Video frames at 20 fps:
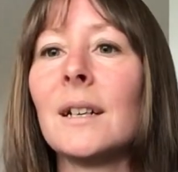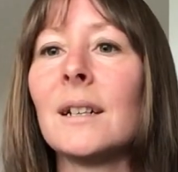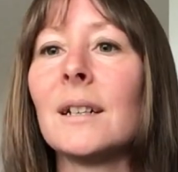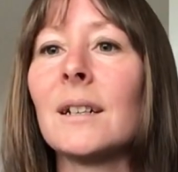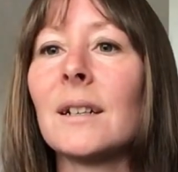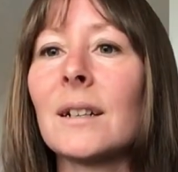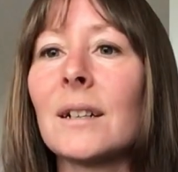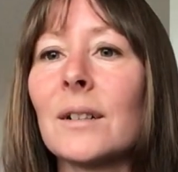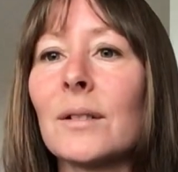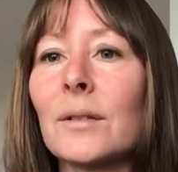
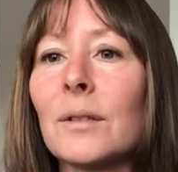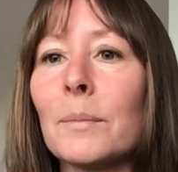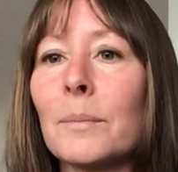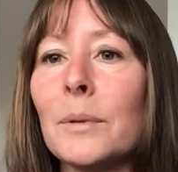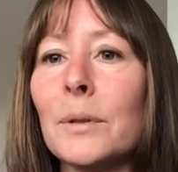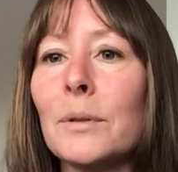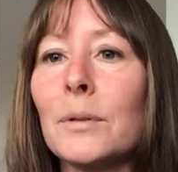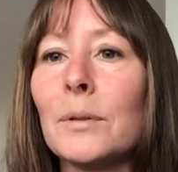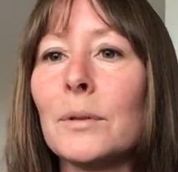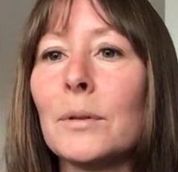Look at all the
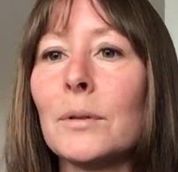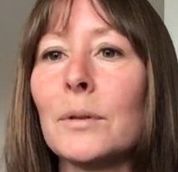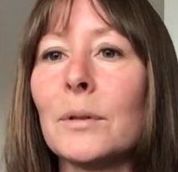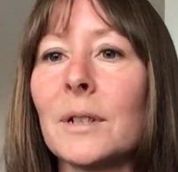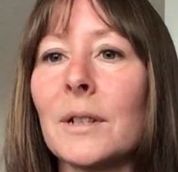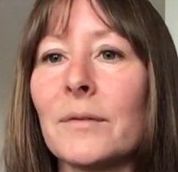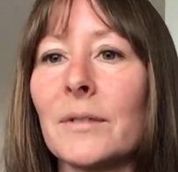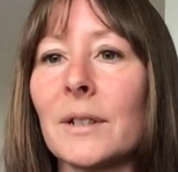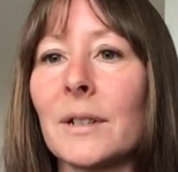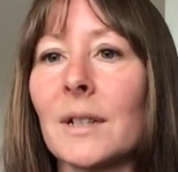
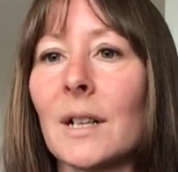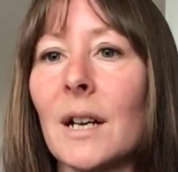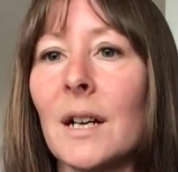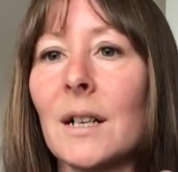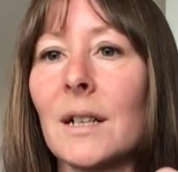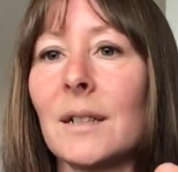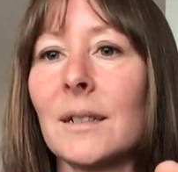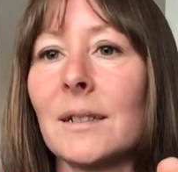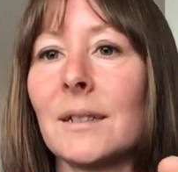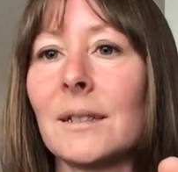beautiful
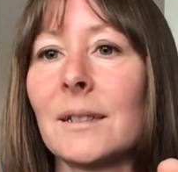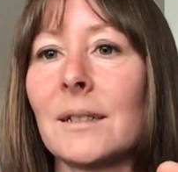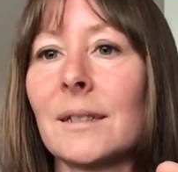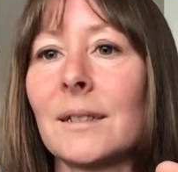colours.